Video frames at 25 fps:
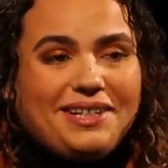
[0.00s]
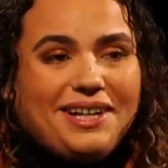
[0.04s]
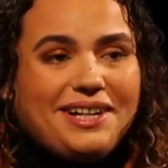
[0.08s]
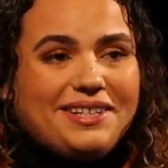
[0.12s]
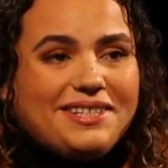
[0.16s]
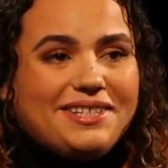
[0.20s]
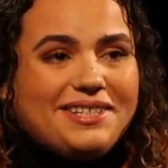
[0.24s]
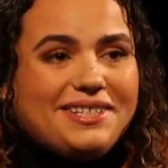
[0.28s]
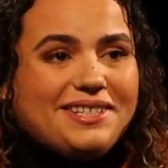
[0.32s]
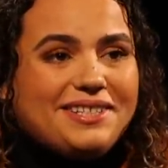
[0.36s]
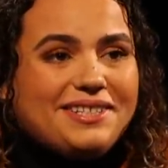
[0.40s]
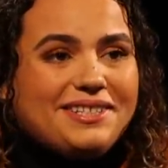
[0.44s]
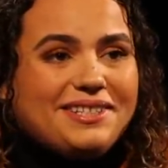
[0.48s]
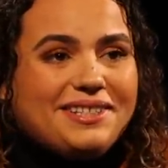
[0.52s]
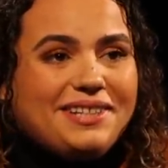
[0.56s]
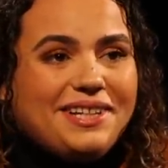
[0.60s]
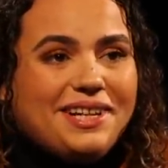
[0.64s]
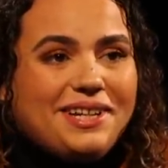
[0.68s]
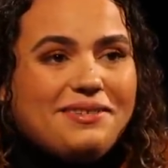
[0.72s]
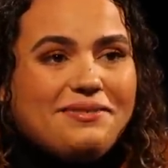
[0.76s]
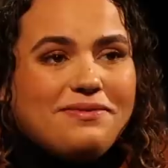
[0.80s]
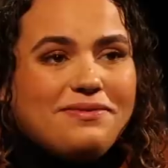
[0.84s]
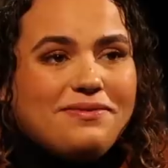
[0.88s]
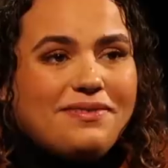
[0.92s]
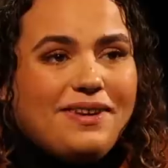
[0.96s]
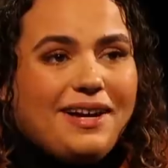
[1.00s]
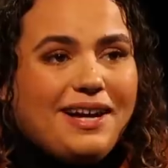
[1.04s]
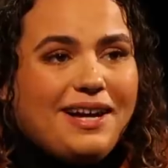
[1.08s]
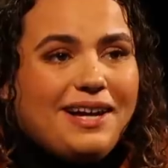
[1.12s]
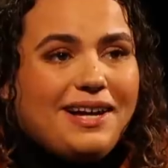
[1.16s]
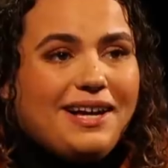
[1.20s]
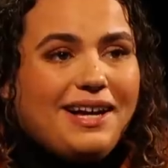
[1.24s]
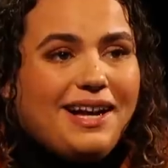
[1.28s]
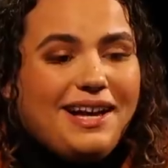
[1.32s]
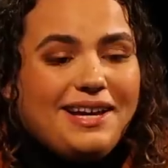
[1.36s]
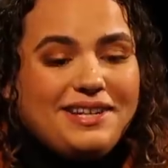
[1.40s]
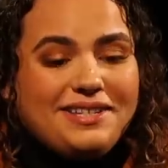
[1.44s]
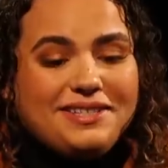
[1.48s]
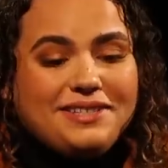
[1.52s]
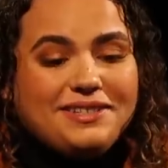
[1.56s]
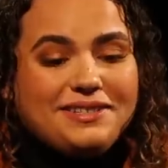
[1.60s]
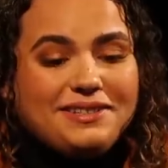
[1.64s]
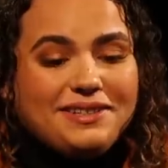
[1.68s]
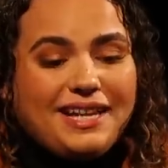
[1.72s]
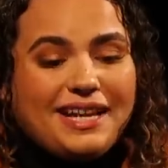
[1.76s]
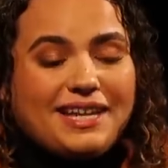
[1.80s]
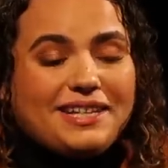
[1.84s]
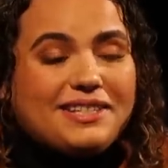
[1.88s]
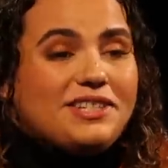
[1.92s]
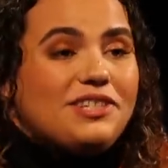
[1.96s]
I used to love, I used to
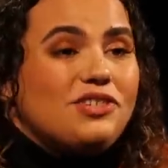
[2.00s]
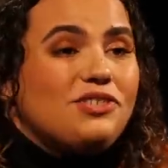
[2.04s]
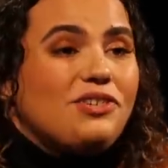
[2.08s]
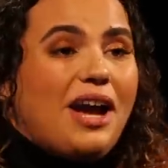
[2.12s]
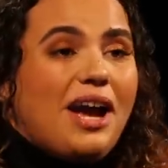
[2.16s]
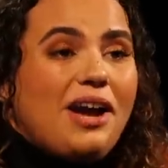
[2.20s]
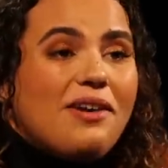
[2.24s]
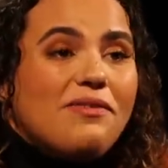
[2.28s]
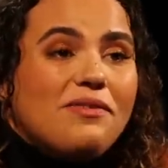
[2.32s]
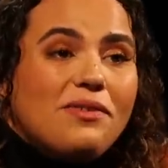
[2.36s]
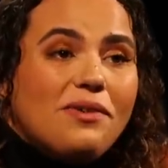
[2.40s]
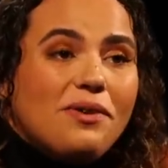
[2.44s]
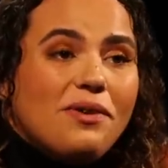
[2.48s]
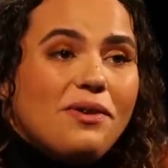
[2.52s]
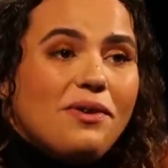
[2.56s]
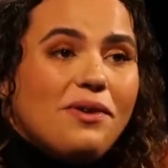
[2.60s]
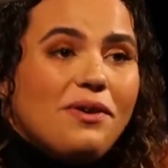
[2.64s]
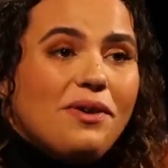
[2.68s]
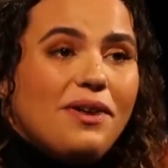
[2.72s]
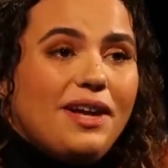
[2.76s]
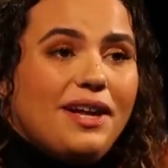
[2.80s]
like to travel